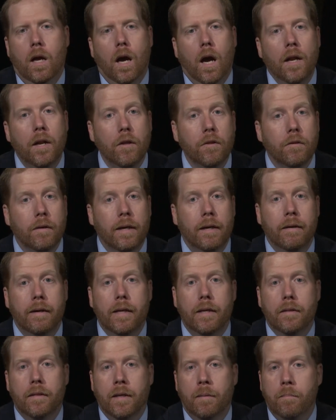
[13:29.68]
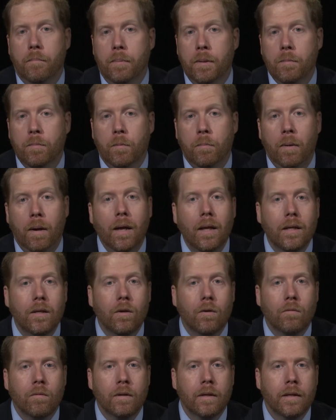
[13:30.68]
Another area that people probably
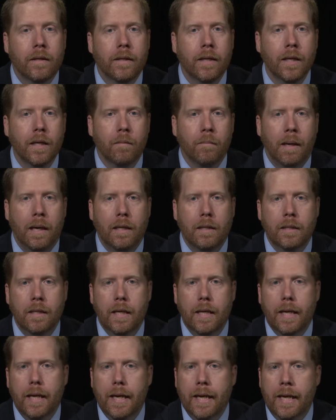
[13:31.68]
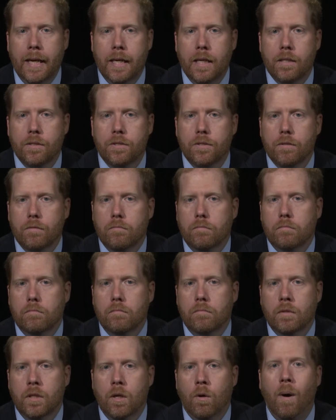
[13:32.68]
don't really think about is,
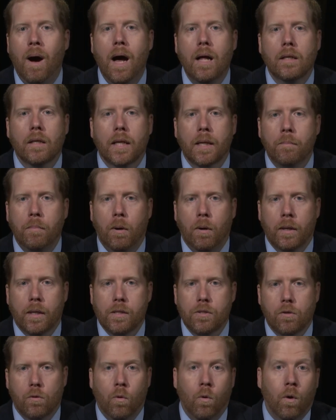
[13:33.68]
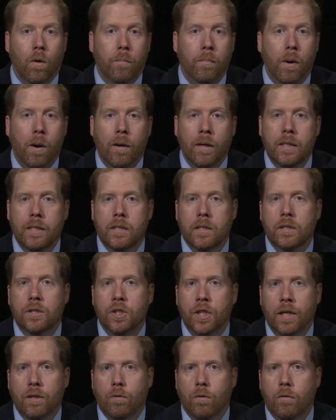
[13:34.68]
holiday parties or parties in
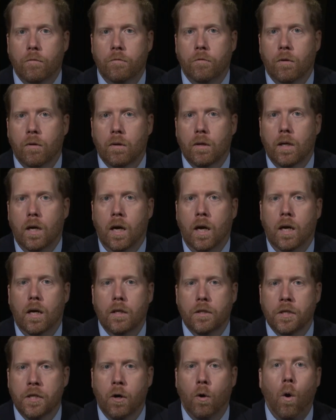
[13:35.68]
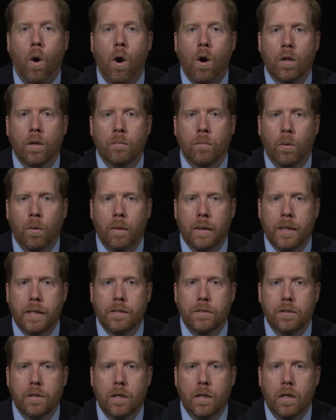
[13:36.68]
general for, all
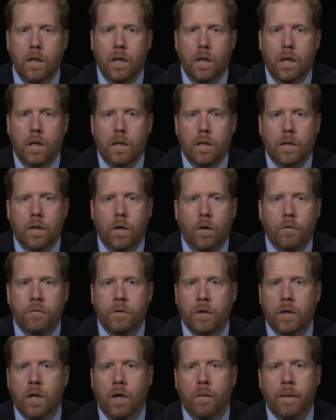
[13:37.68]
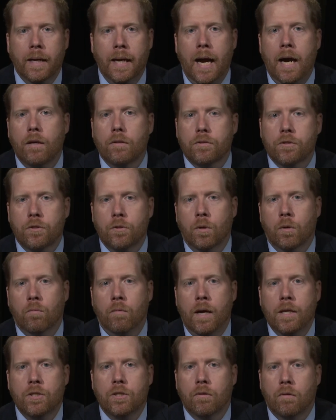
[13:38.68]
employees. If you're going out to a
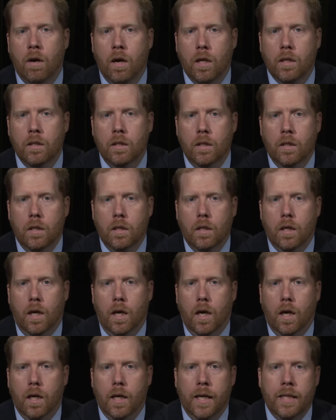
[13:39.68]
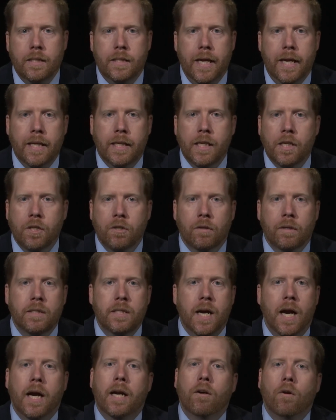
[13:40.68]
restaurant and taking your
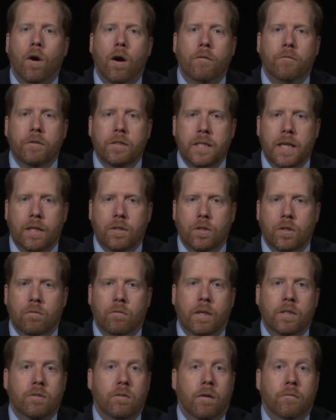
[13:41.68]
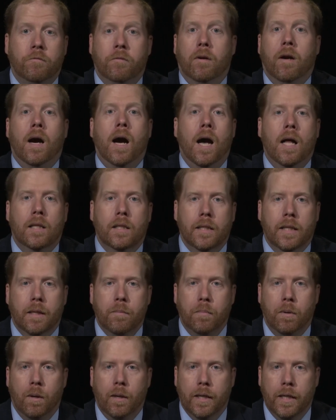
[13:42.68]
entire office out to a restaurant for a holiday
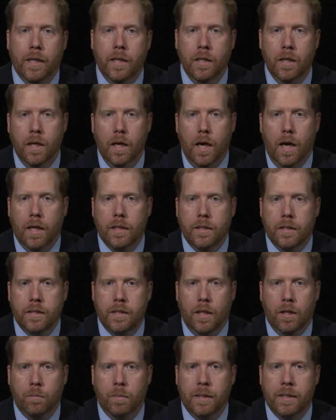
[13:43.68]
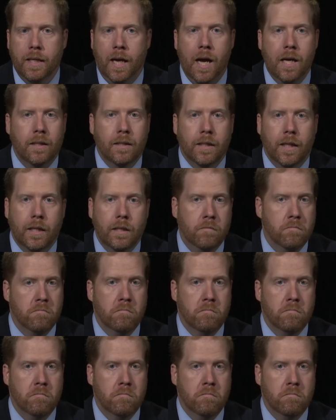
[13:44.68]
party to celebrate the holiday,